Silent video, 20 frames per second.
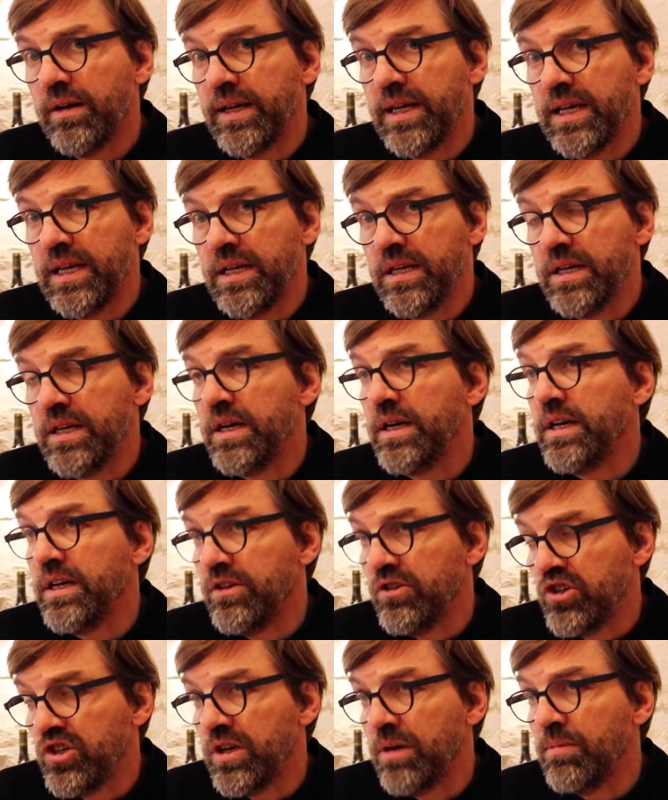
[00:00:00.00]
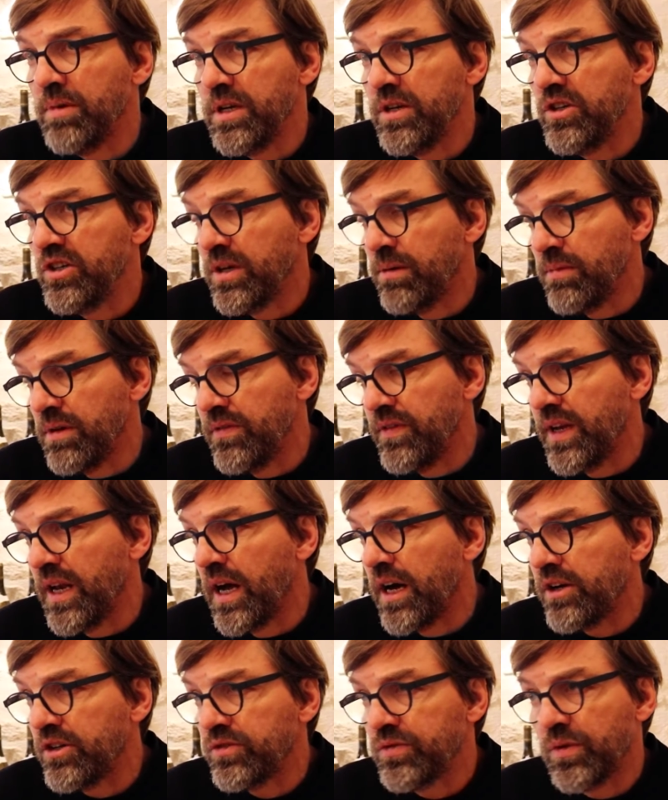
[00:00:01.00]
in Chablis
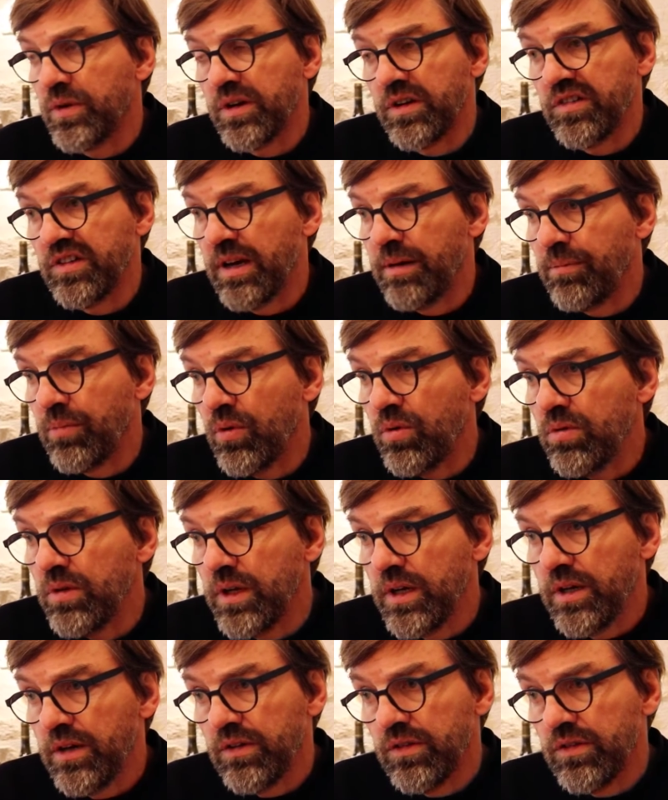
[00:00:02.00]
village, for example.